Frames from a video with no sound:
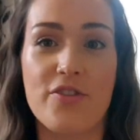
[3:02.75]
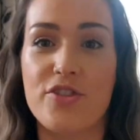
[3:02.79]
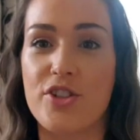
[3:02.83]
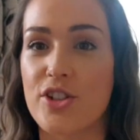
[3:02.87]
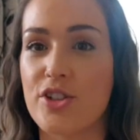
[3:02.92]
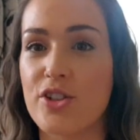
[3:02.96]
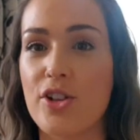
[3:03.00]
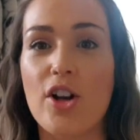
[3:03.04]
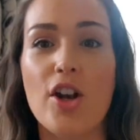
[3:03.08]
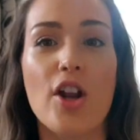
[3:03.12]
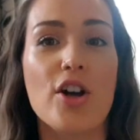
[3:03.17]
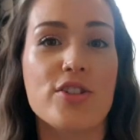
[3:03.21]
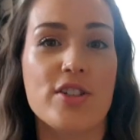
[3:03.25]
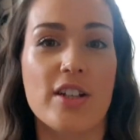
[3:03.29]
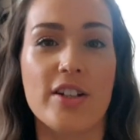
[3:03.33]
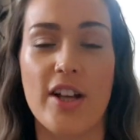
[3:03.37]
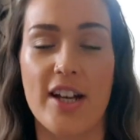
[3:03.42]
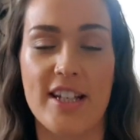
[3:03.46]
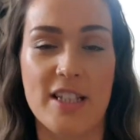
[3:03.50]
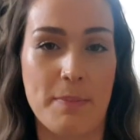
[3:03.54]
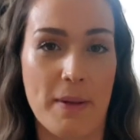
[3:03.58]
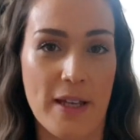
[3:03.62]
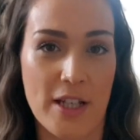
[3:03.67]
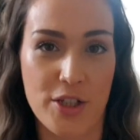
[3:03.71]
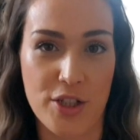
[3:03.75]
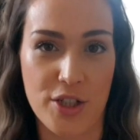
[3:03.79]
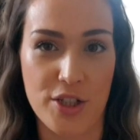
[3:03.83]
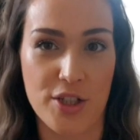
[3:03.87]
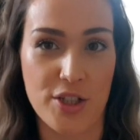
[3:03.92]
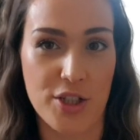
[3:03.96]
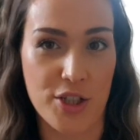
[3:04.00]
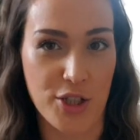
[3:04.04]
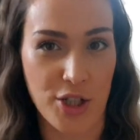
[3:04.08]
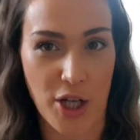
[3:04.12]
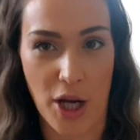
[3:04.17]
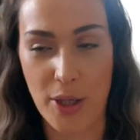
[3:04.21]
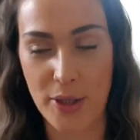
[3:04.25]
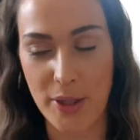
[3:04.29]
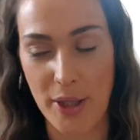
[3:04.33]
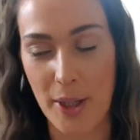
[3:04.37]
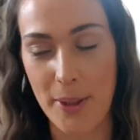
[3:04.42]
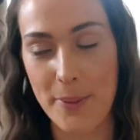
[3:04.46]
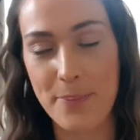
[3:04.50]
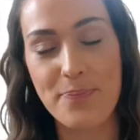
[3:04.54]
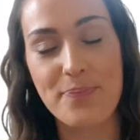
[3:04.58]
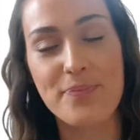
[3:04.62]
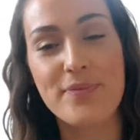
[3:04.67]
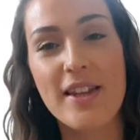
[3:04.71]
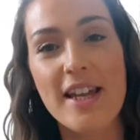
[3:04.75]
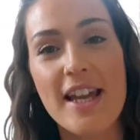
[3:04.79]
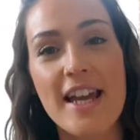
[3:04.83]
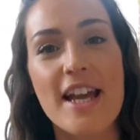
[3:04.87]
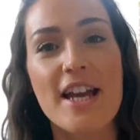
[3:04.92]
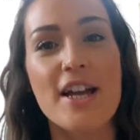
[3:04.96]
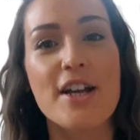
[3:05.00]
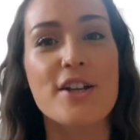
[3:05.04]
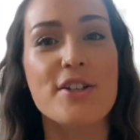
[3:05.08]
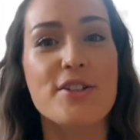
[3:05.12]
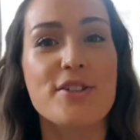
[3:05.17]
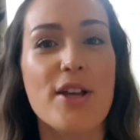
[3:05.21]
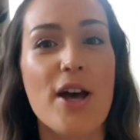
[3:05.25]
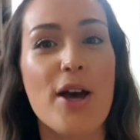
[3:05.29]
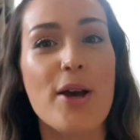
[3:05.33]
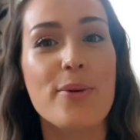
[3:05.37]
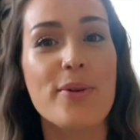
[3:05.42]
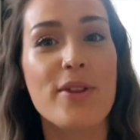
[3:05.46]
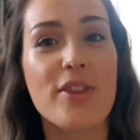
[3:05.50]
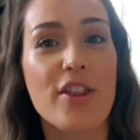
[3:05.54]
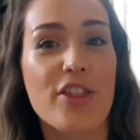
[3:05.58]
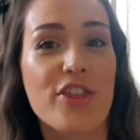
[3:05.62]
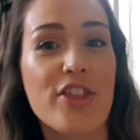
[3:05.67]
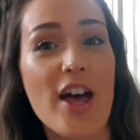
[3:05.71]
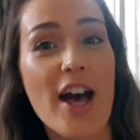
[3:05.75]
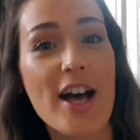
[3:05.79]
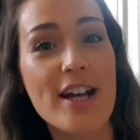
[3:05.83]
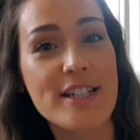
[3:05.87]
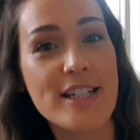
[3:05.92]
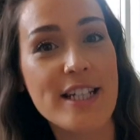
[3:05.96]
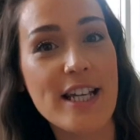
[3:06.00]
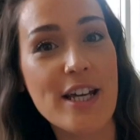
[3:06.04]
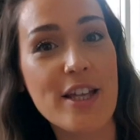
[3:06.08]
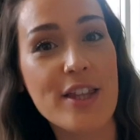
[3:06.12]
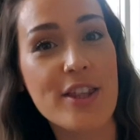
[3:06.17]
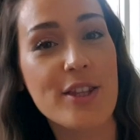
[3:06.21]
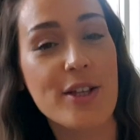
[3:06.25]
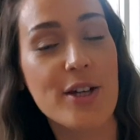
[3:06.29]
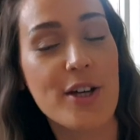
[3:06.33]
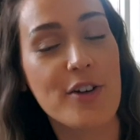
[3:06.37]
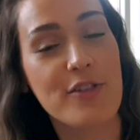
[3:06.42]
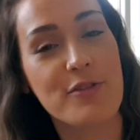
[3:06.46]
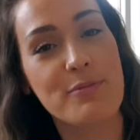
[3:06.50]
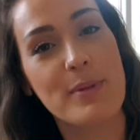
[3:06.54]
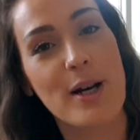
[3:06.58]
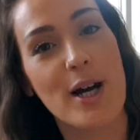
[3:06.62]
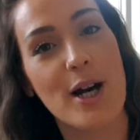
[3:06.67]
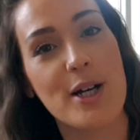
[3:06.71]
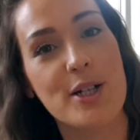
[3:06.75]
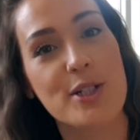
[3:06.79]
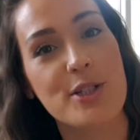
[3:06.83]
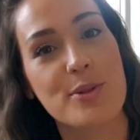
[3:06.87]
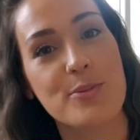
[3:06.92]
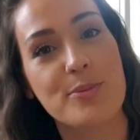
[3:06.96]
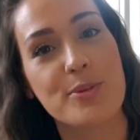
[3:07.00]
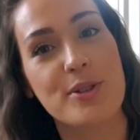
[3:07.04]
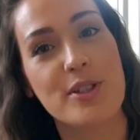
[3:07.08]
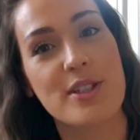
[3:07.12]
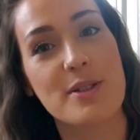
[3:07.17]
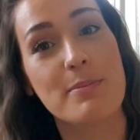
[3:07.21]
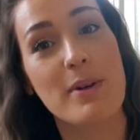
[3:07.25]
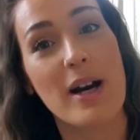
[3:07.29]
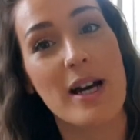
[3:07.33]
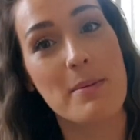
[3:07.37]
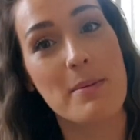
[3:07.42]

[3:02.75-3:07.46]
just got lots of nice pictures to show you. So the 30th of March was my